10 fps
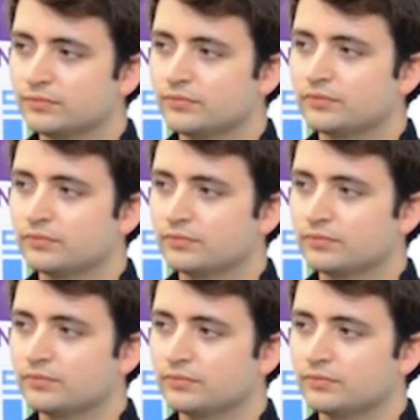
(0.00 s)

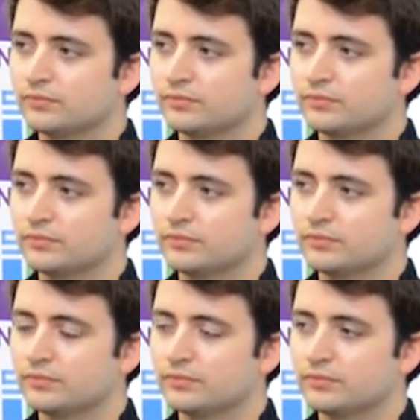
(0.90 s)

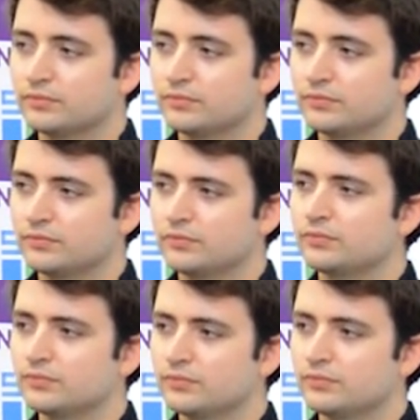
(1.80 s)

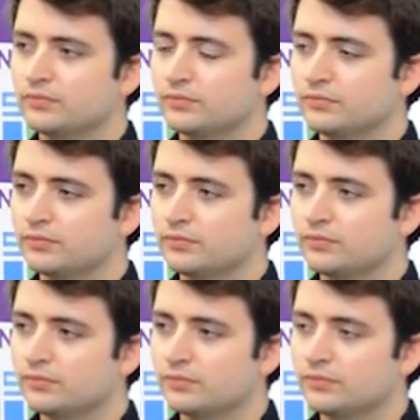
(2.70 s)

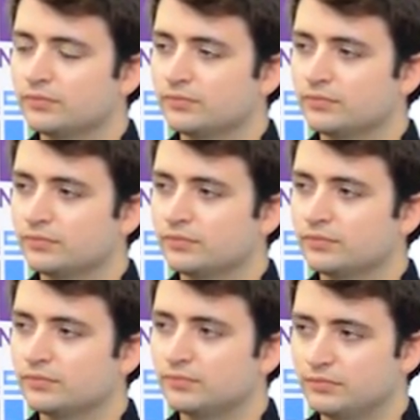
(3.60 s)

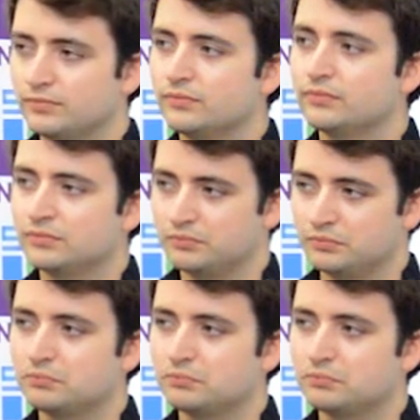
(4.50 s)
(silent)